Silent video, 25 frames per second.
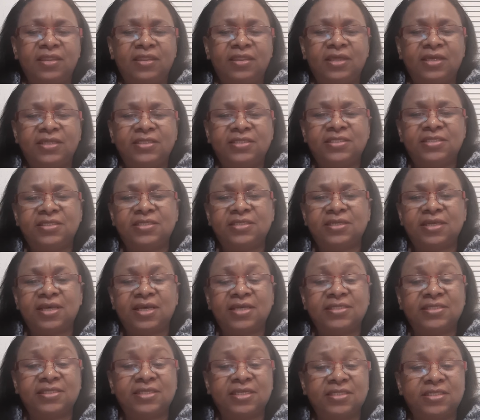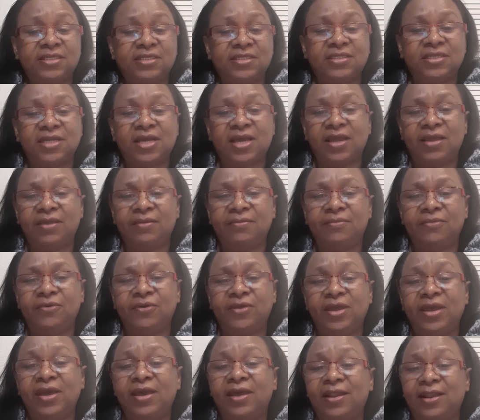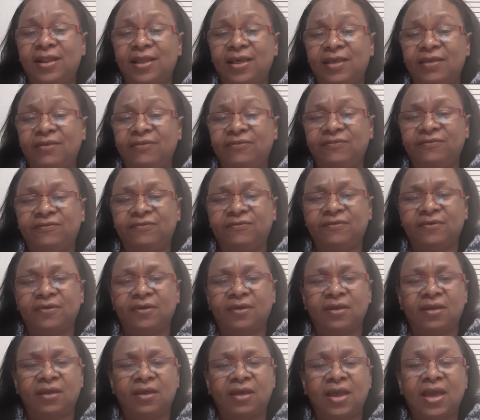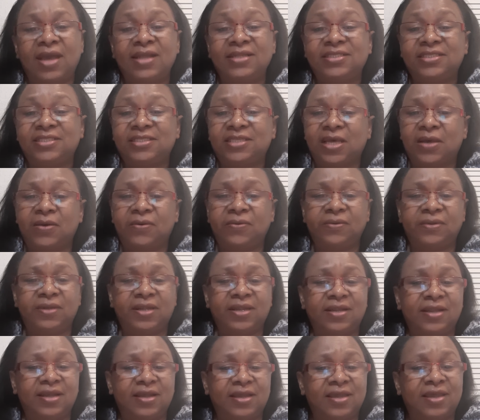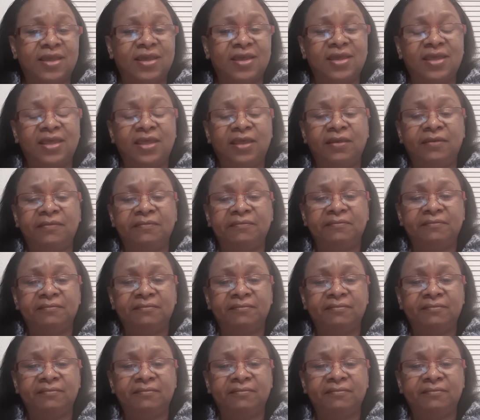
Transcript: that at such a time we are alive and sound and kicking